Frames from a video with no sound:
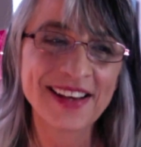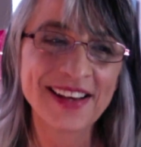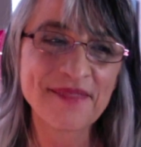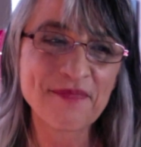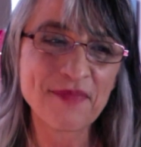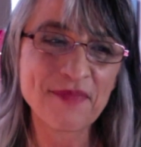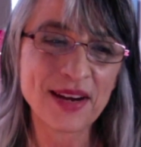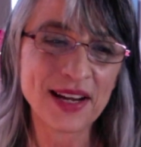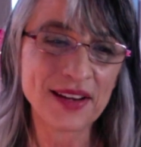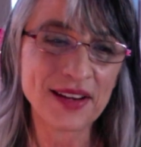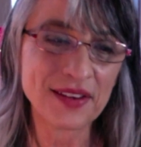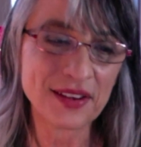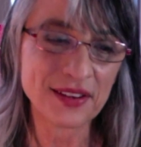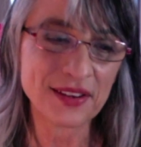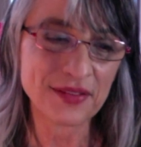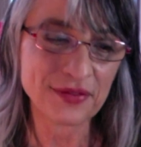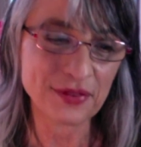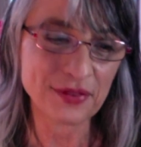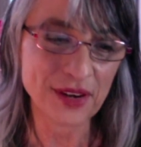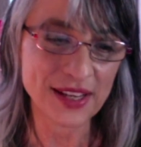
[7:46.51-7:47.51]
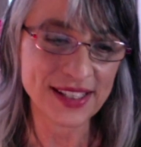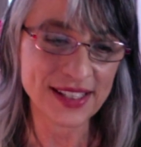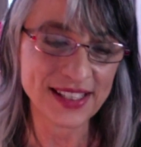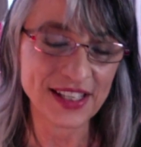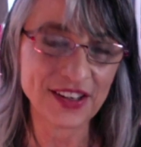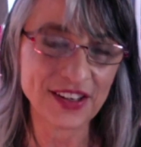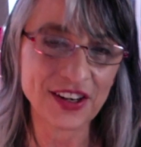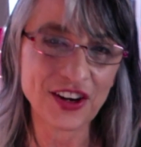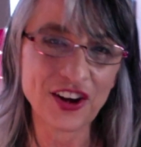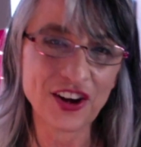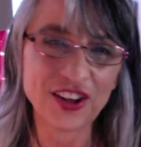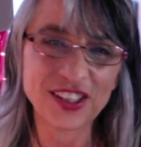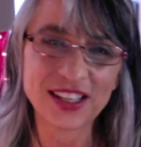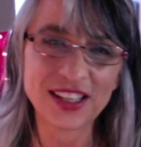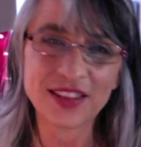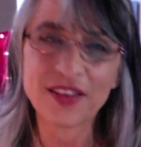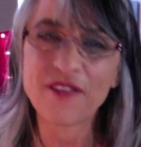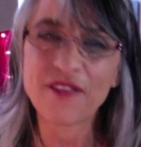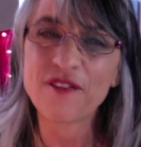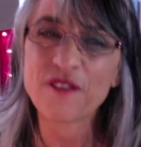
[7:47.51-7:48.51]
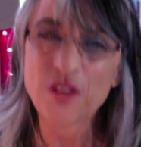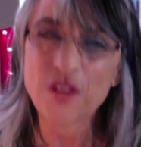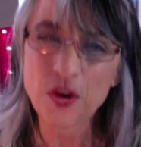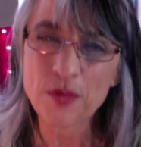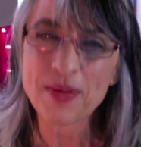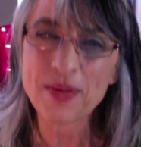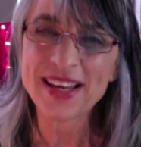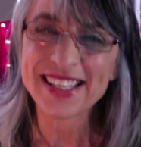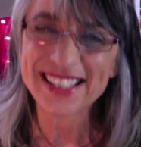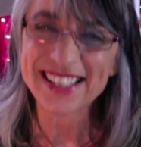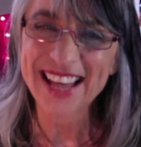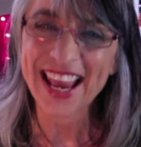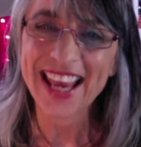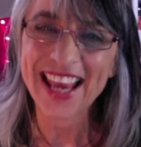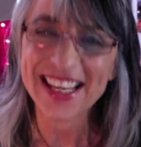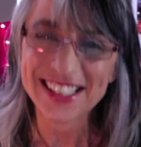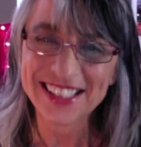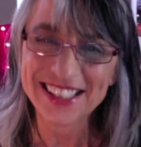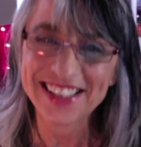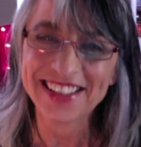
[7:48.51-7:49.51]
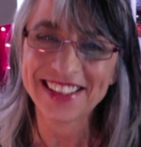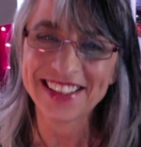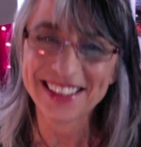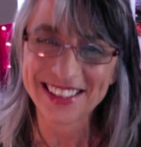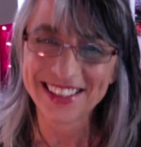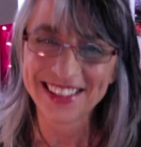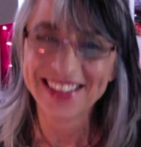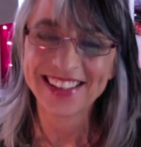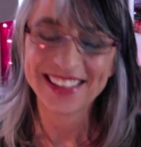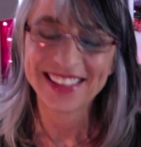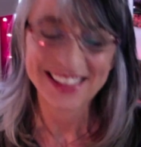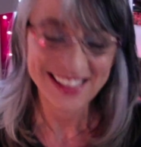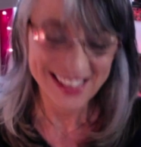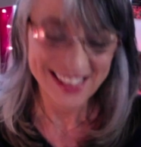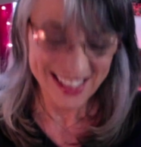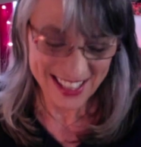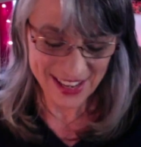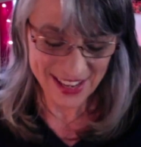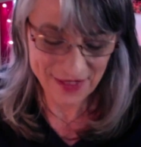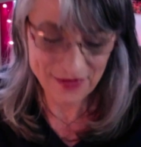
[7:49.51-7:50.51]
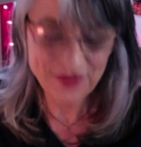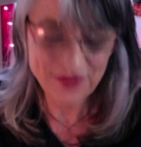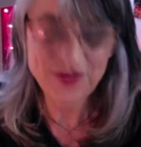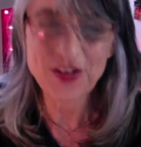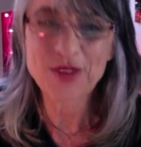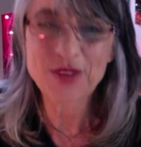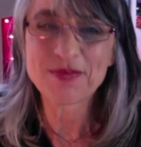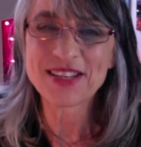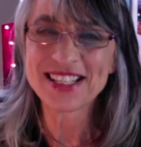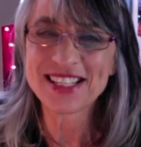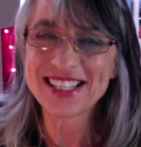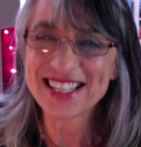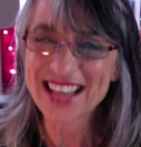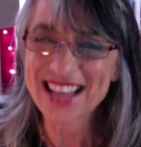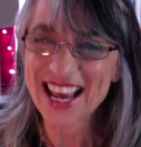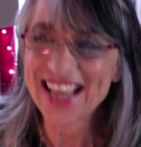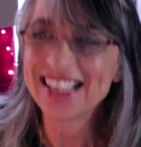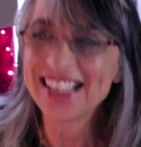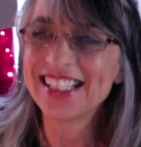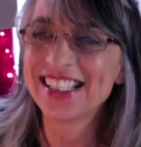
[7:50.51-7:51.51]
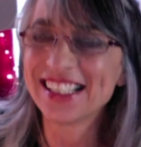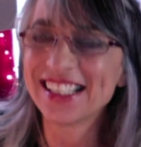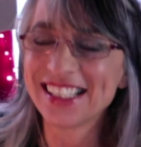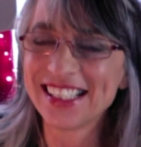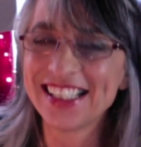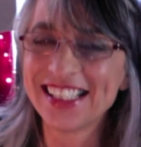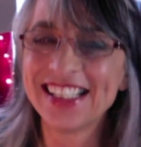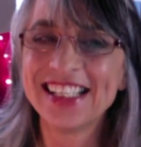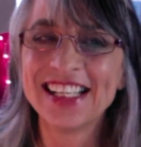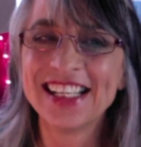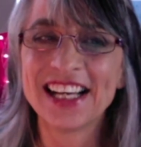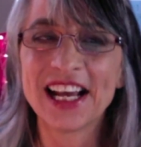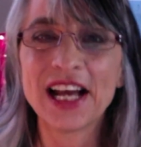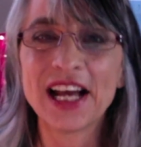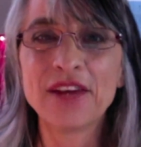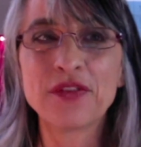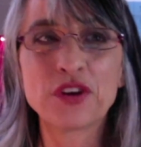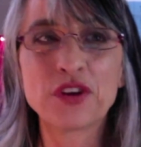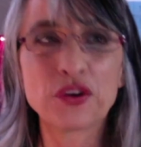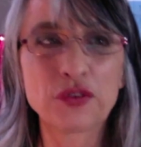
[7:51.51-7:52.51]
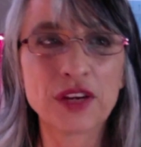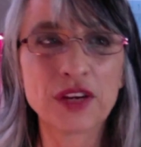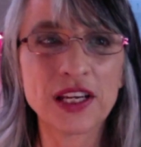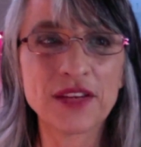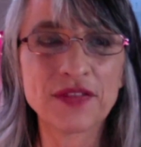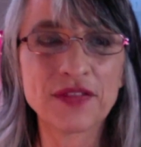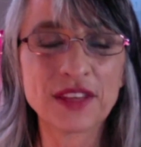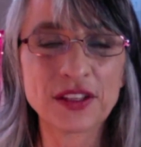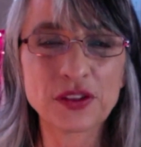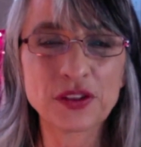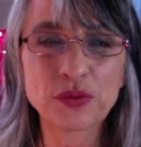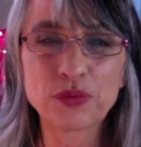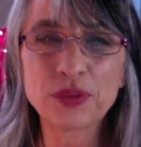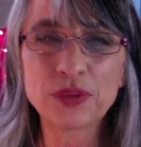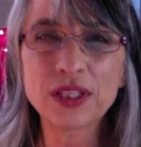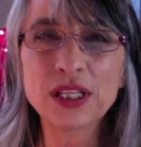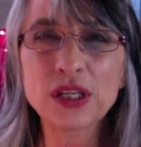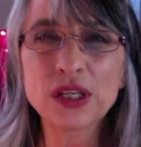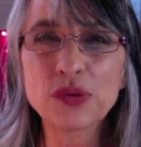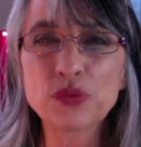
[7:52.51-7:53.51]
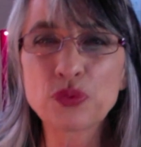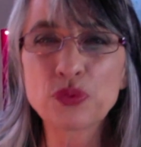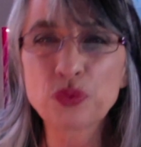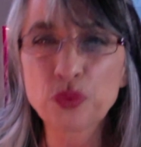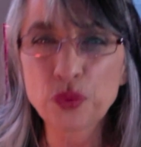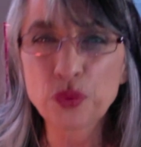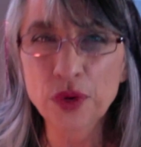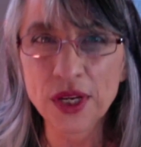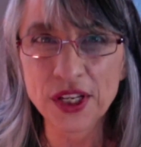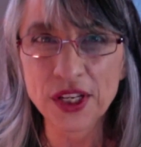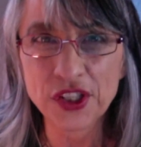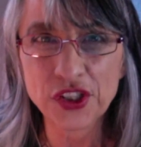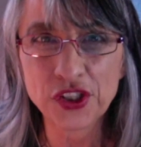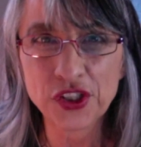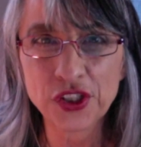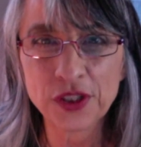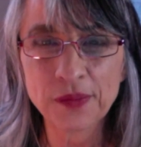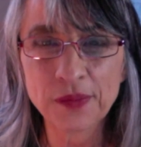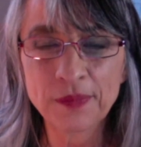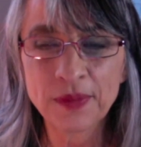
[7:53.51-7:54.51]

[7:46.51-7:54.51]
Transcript: My friend Sarah called it the fermentation, that fermentation of grief that's really rich.